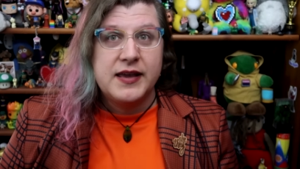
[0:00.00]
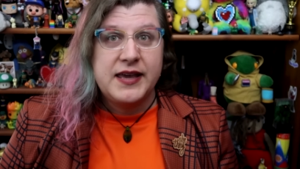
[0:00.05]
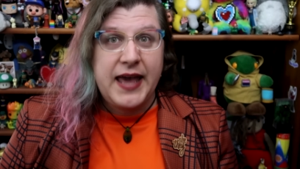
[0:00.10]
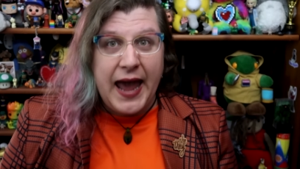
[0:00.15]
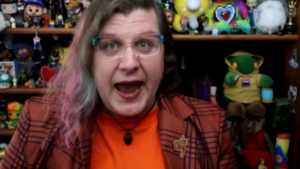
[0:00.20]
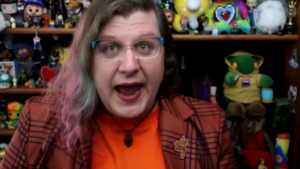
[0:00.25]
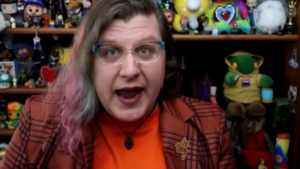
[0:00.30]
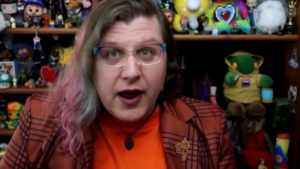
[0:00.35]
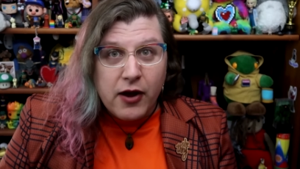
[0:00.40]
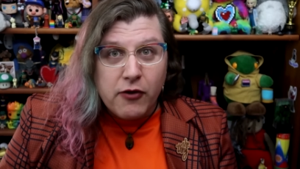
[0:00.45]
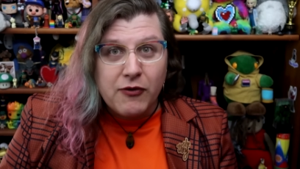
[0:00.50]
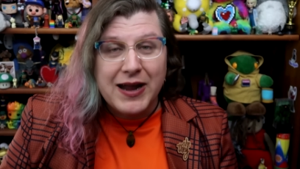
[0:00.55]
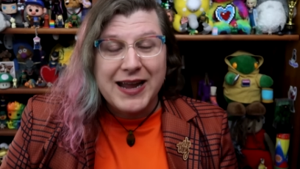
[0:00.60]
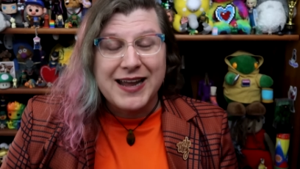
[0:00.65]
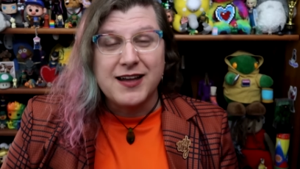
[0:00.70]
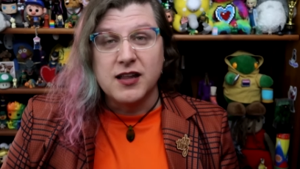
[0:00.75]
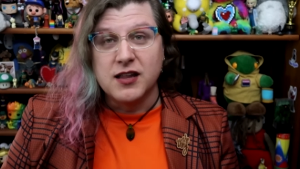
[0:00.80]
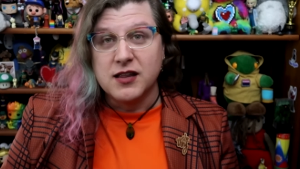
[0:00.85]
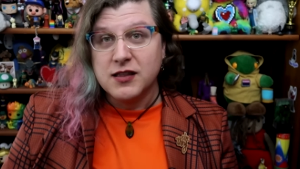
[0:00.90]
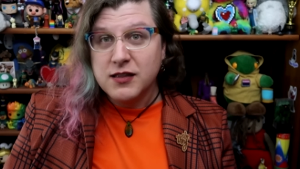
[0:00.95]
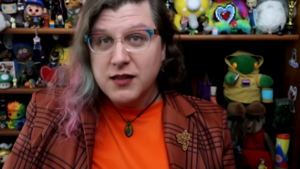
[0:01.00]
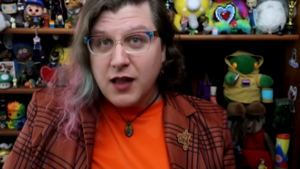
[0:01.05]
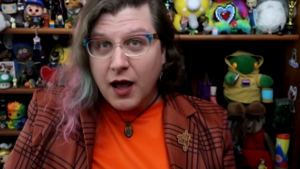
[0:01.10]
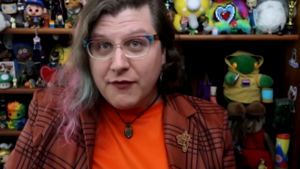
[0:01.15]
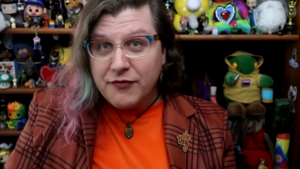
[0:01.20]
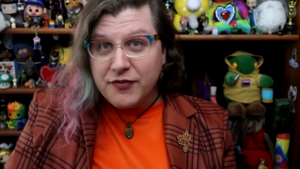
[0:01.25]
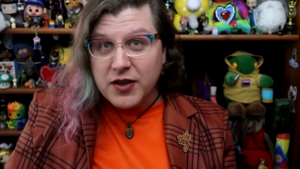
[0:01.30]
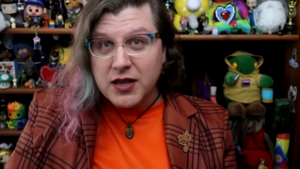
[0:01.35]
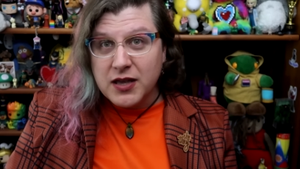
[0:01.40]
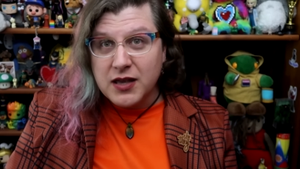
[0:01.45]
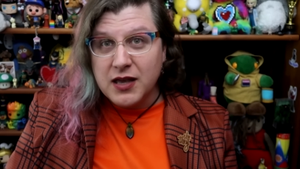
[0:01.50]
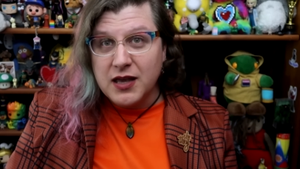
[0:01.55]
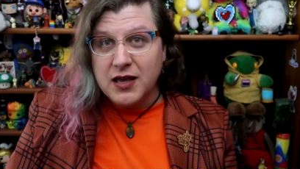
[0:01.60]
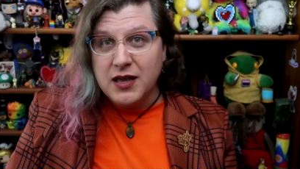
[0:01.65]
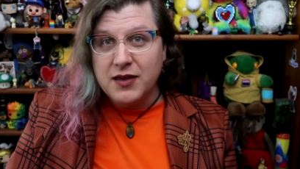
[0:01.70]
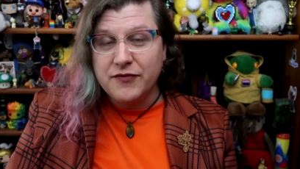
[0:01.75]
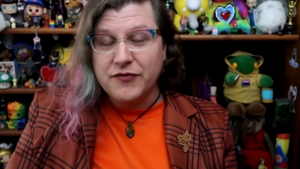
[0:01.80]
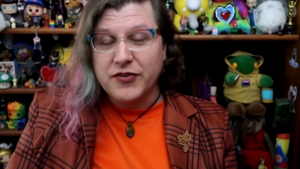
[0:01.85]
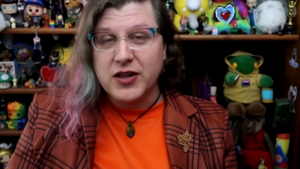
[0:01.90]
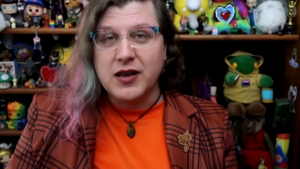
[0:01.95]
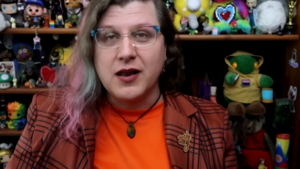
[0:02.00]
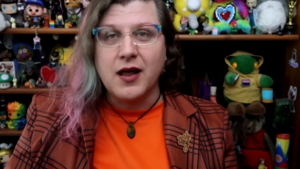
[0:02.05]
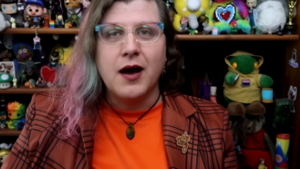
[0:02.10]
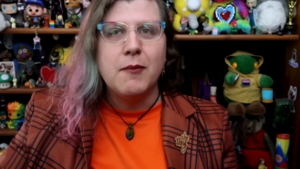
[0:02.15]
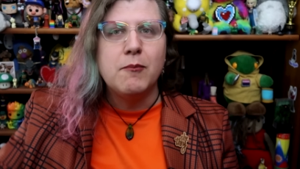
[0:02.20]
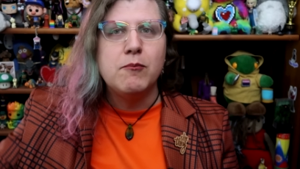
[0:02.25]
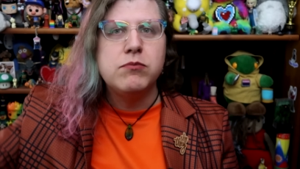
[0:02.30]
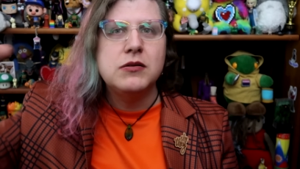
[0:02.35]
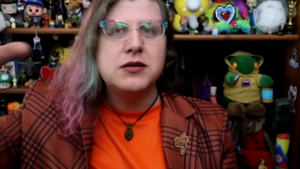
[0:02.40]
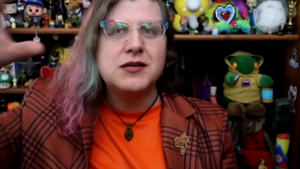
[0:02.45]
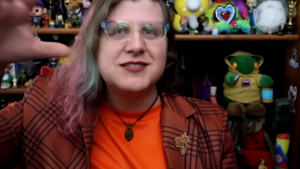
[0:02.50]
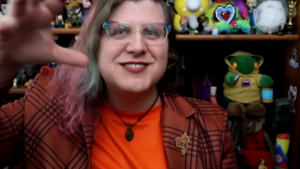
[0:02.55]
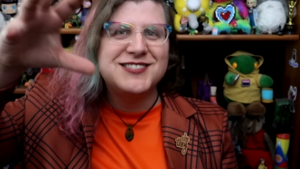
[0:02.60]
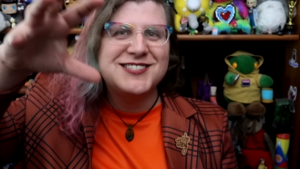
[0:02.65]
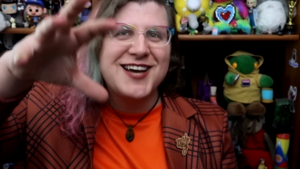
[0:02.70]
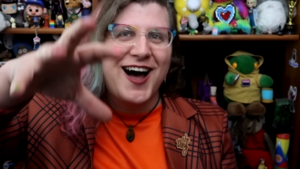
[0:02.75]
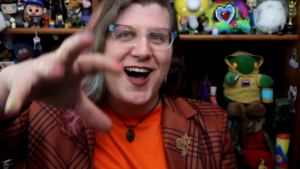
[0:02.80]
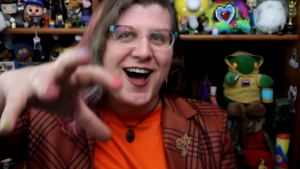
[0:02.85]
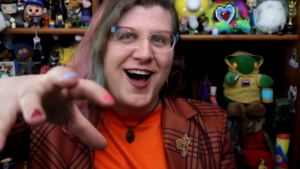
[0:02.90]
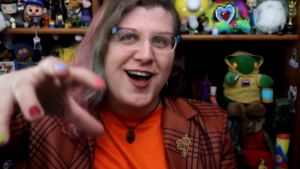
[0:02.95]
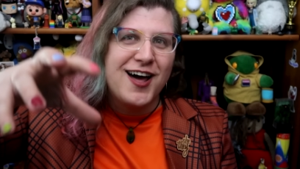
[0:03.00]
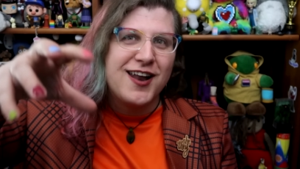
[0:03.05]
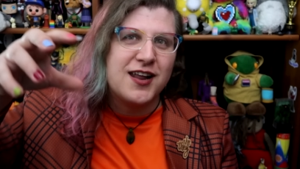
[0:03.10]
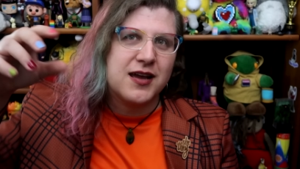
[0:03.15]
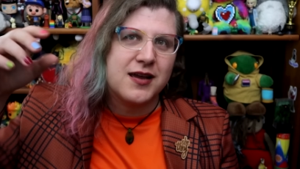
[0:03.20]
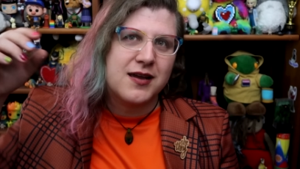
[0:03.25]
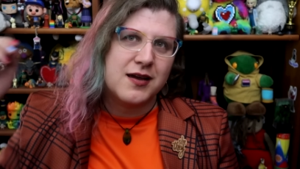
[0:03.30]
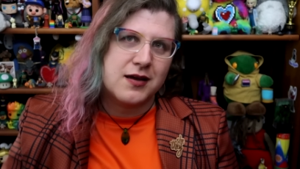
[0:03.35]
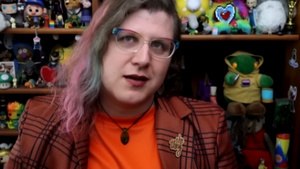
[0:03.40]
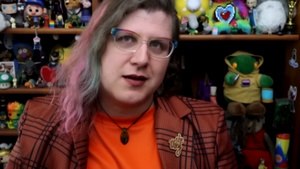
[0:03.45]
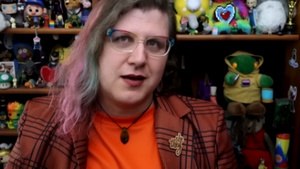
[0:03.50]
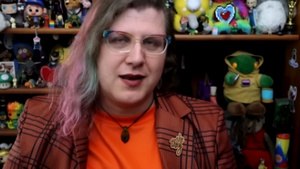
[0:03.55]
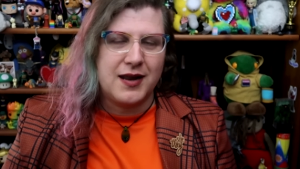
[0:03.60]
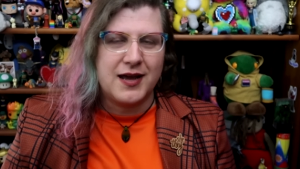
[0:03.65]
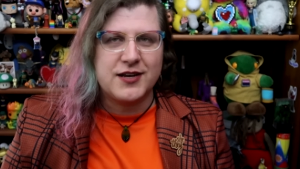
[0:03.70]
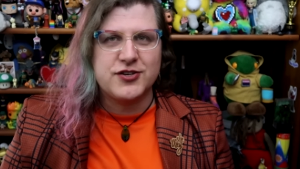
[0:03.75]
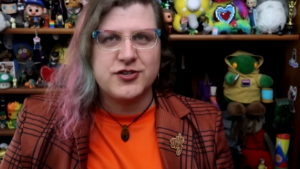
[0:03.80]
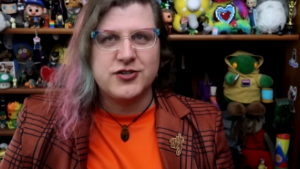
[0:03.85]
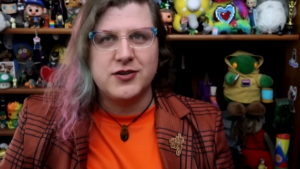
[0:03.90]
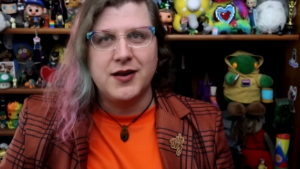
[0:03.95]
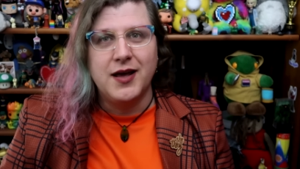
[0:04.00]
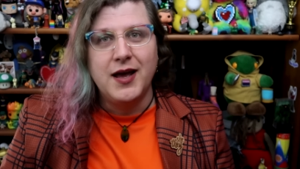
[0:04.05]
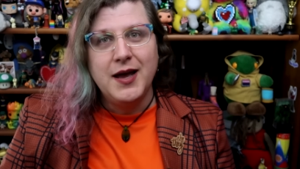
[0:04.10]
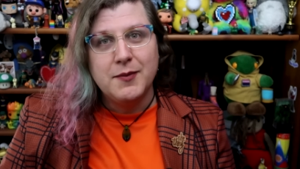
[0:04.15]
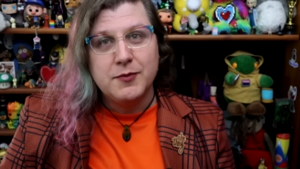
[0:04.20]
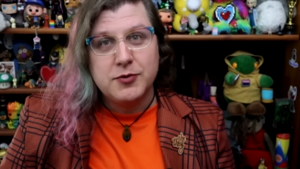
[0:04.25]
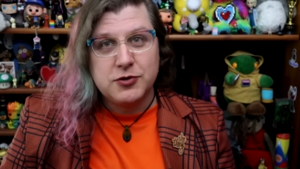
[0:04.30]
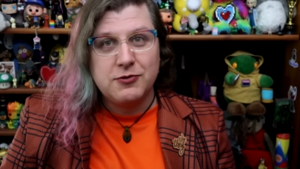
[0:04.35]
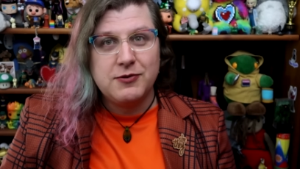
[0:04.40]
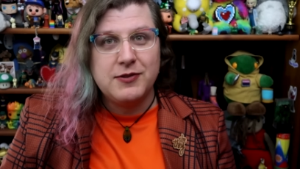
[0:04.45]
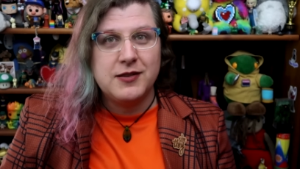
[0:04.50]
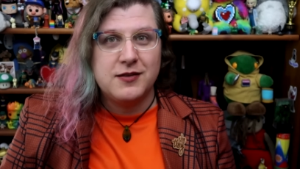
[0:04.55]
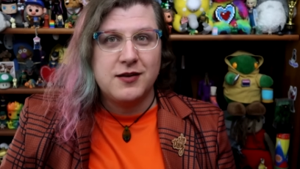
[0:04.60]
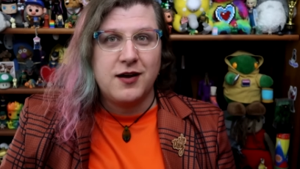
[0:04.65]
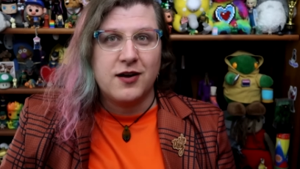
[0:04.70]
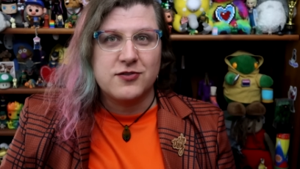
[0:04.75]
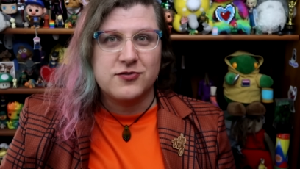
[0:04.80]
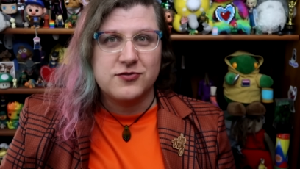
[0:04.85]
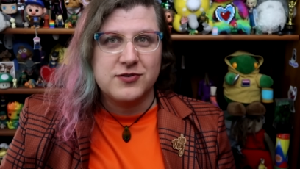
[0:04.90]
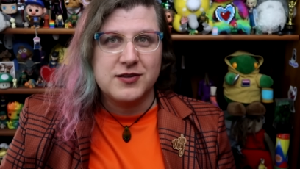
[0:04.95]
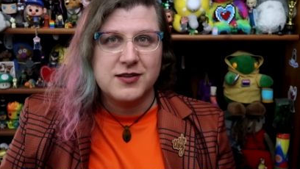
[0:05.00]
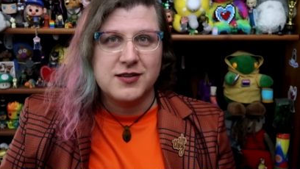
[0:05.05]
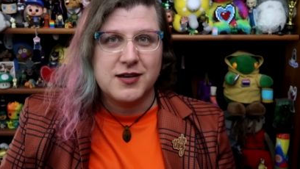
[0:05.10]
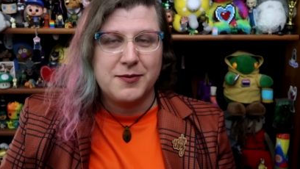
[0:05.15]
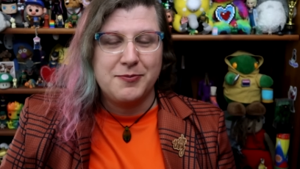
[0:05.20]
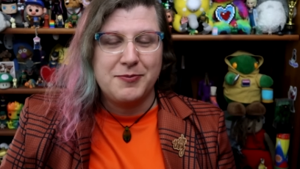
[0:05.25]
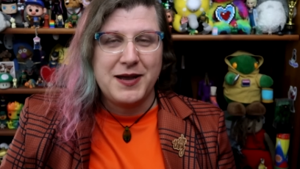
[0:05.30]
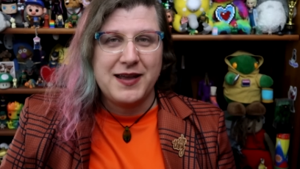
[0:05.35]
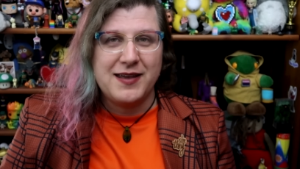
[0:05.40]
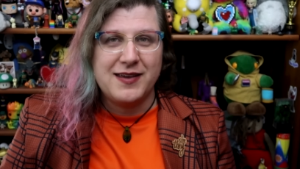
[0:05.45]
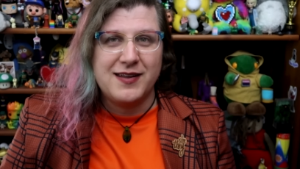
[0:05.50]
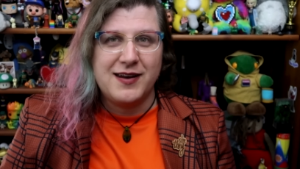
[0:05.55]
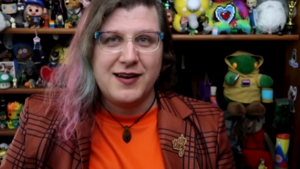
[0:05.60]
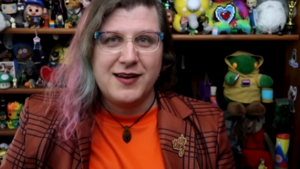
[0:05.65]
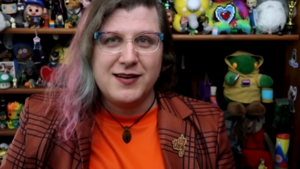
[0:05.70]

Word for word: caring, loving, even platonic connection between the Doctor and the companion.